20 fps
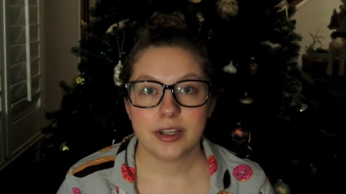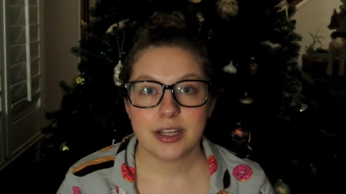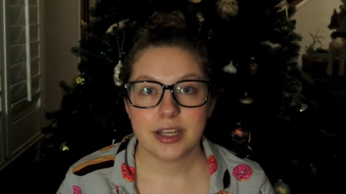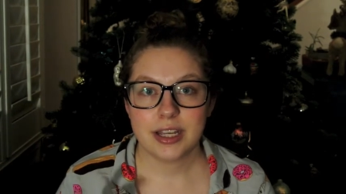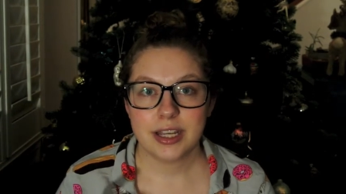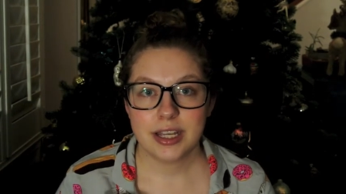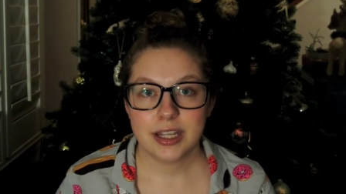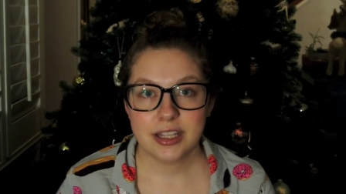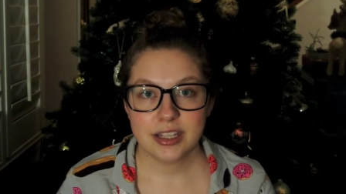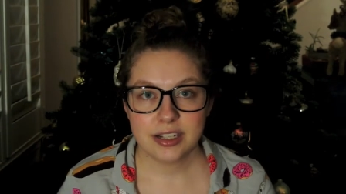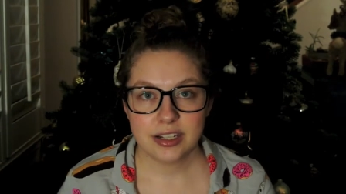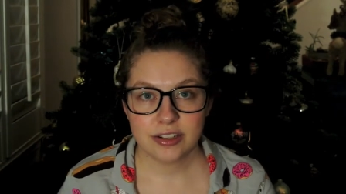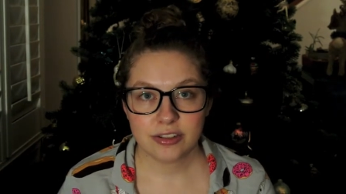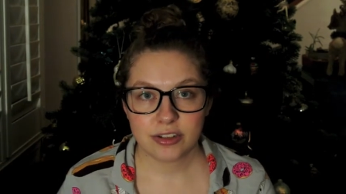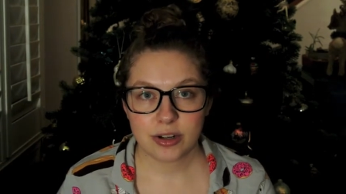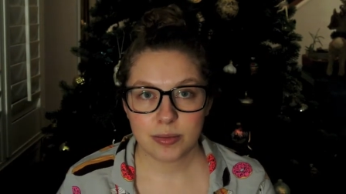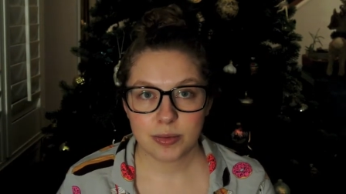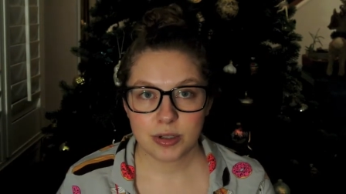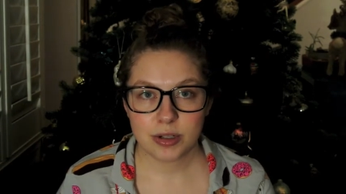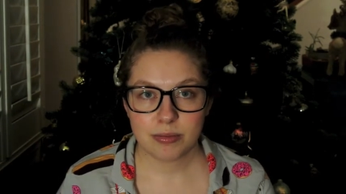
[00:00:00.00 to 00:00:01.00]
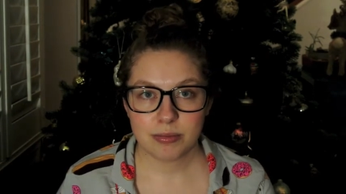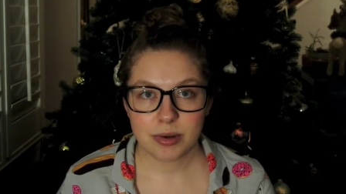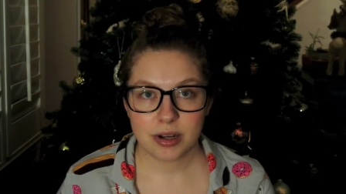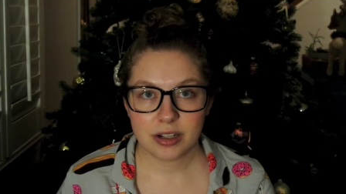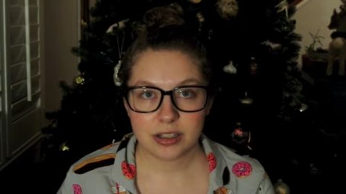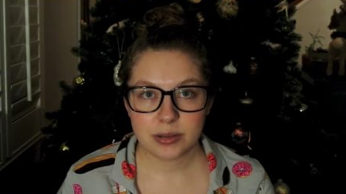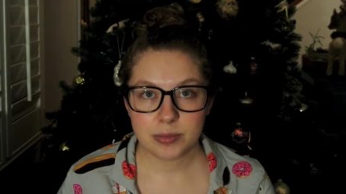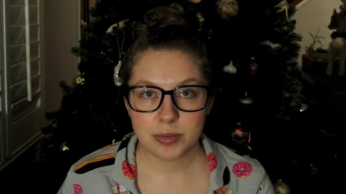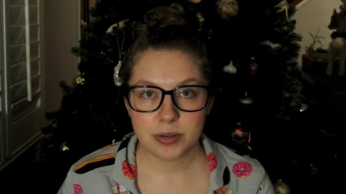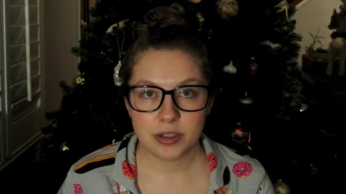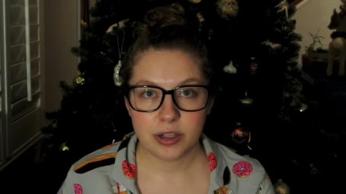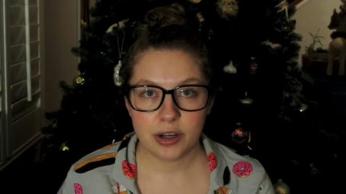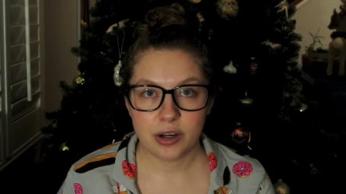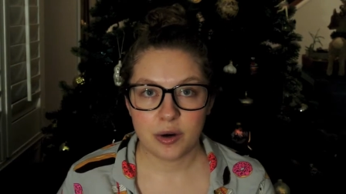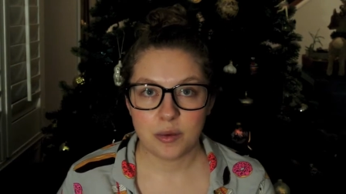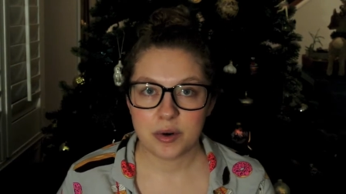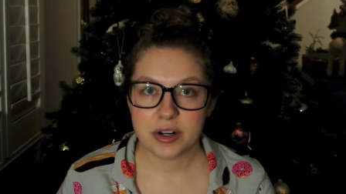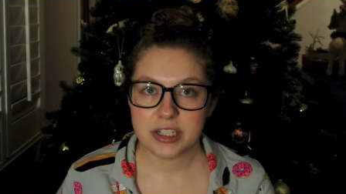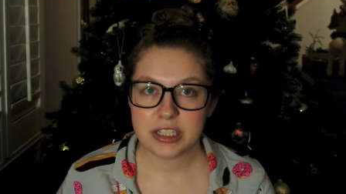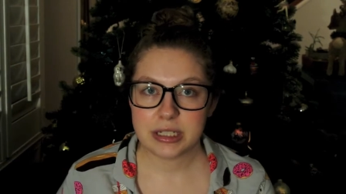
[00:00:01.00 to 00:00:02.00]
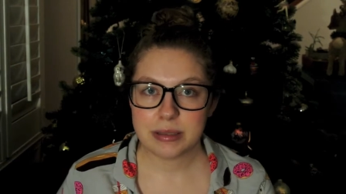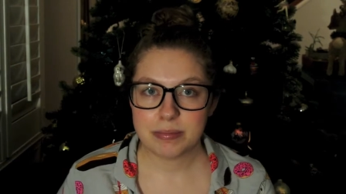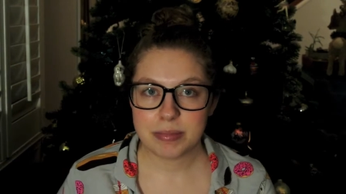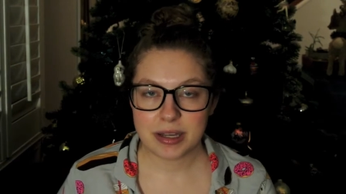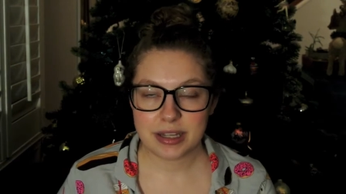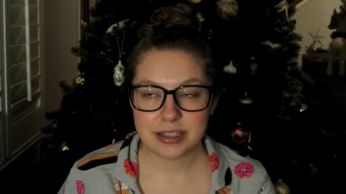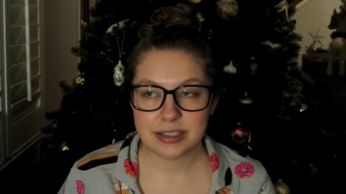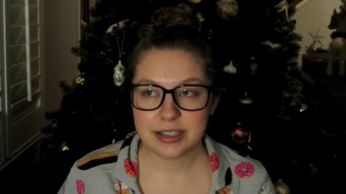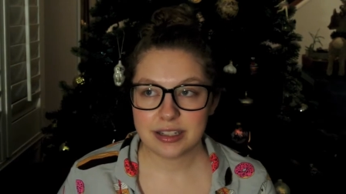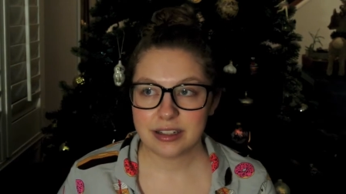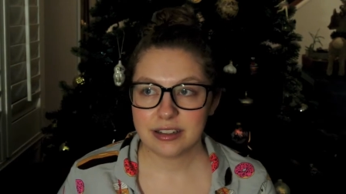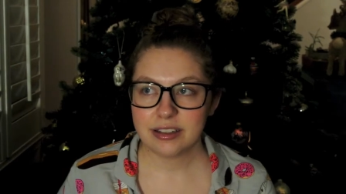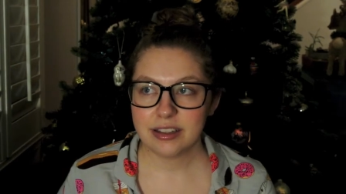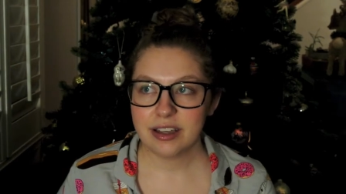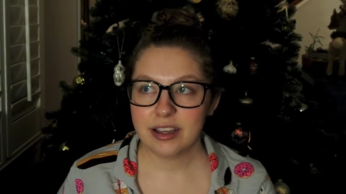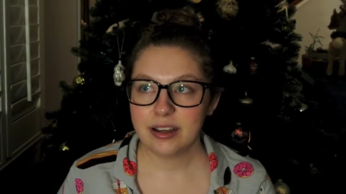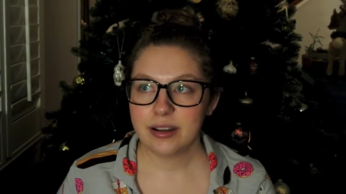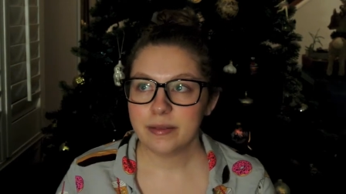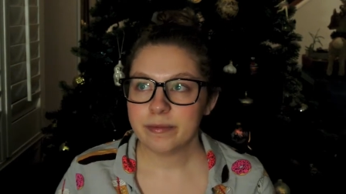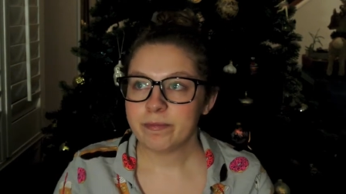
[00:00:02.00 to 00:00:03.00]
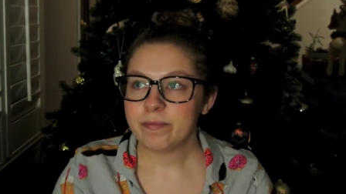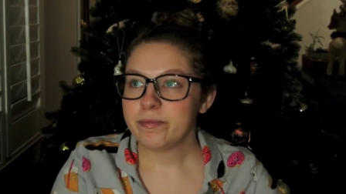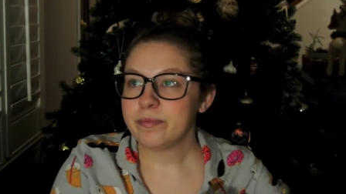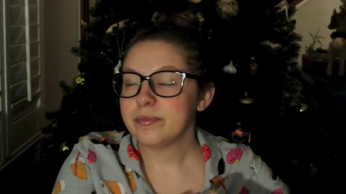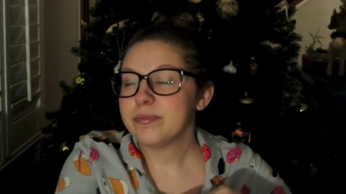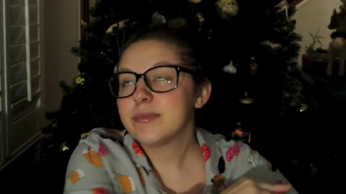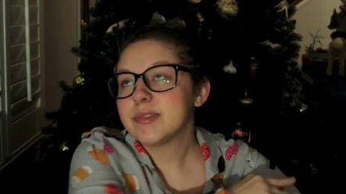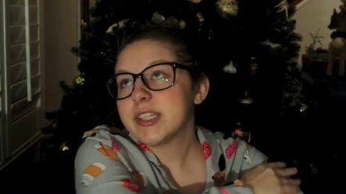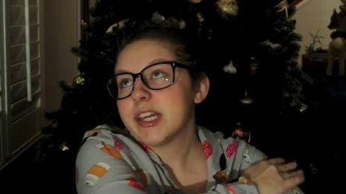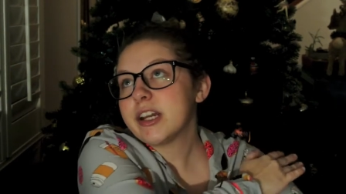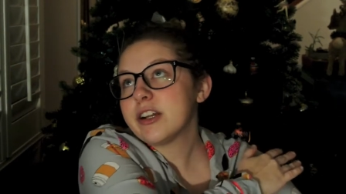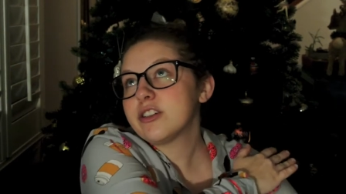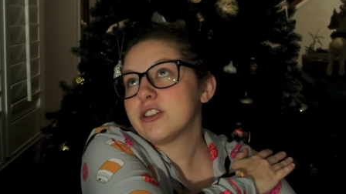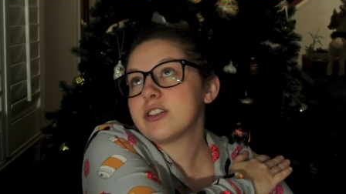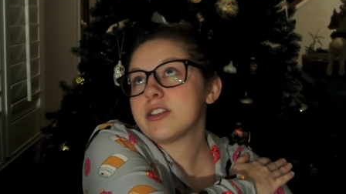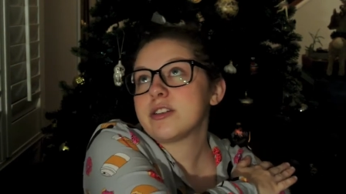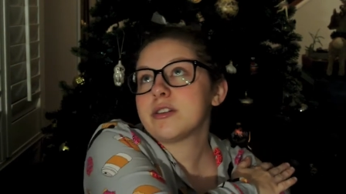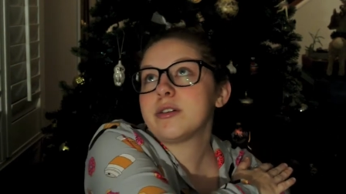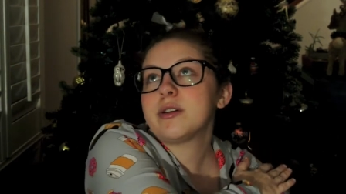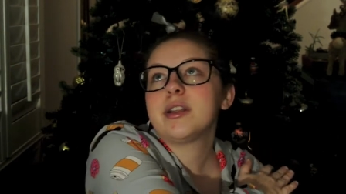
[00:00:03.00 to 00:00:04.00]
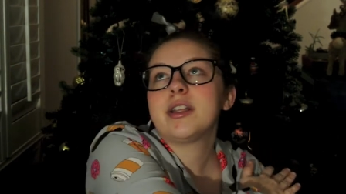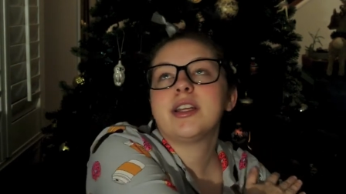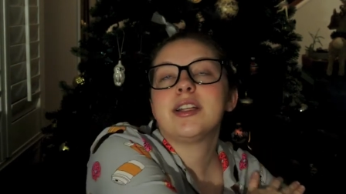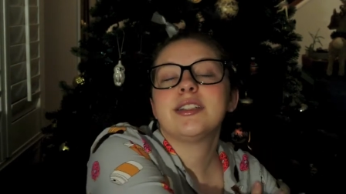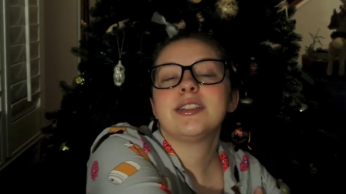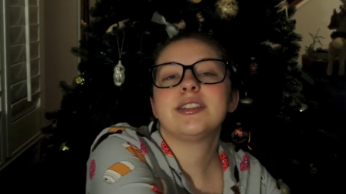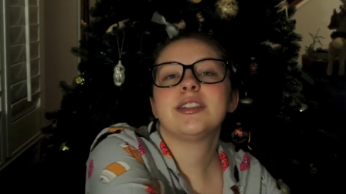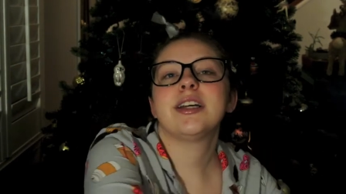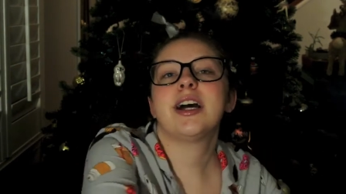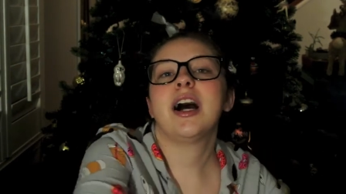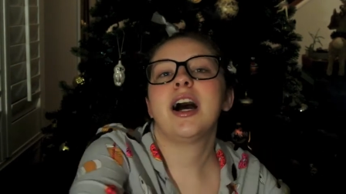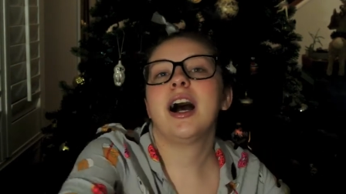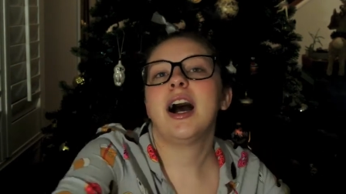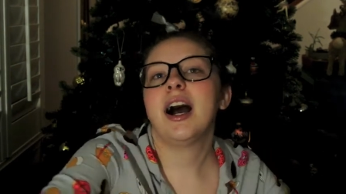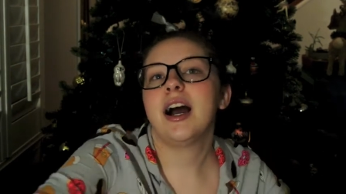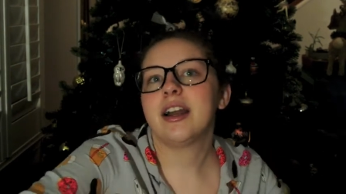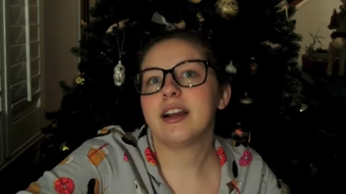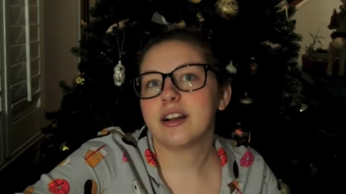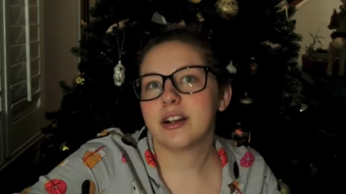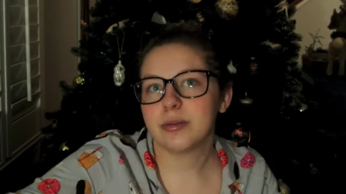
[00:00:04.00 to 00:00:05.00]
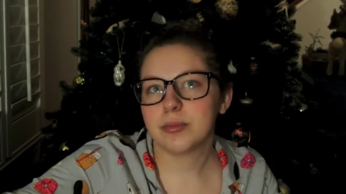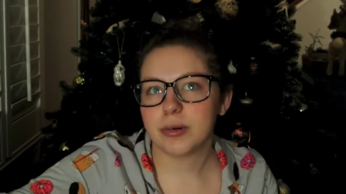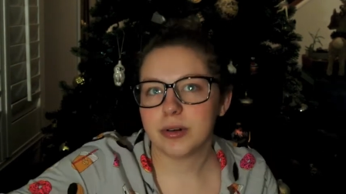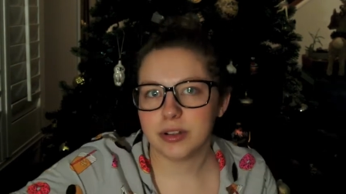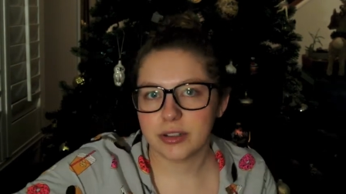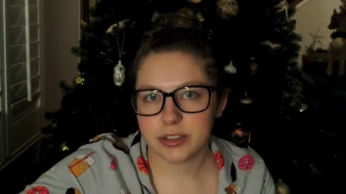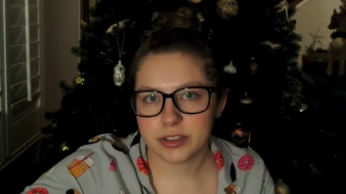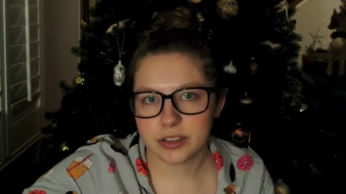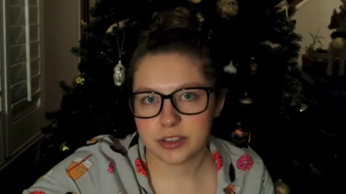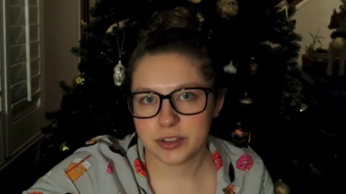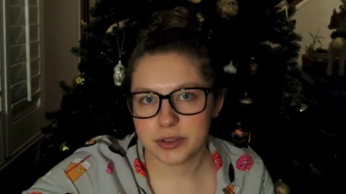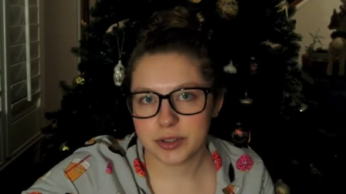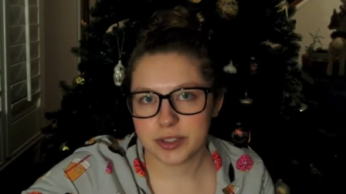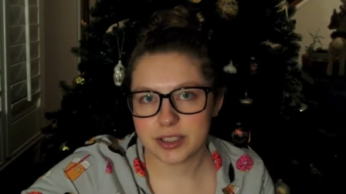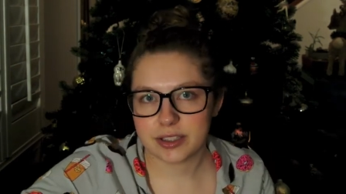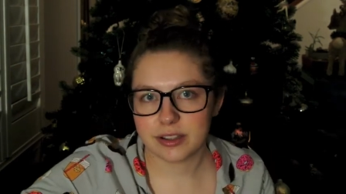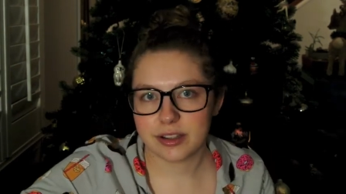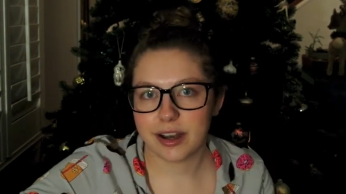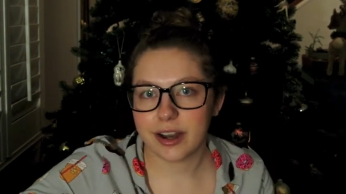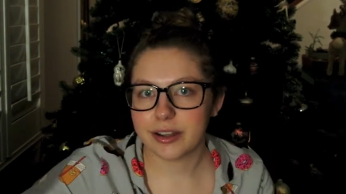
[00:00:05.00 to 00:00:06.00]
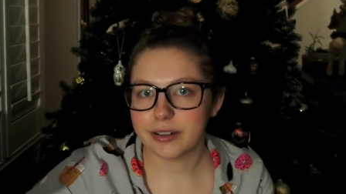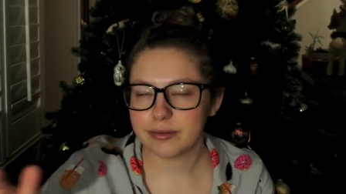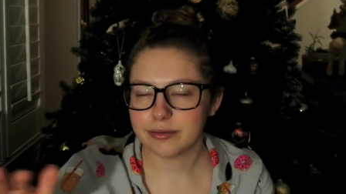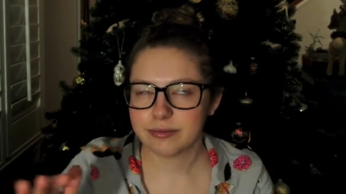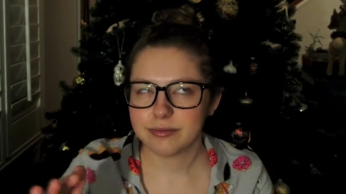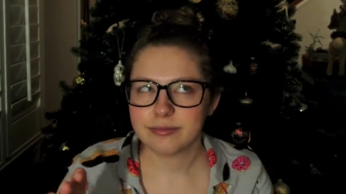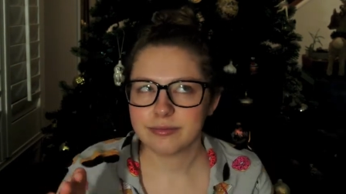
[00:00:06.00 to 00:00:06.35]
in the description box below where she basically tears through the entire Paula's Choice line,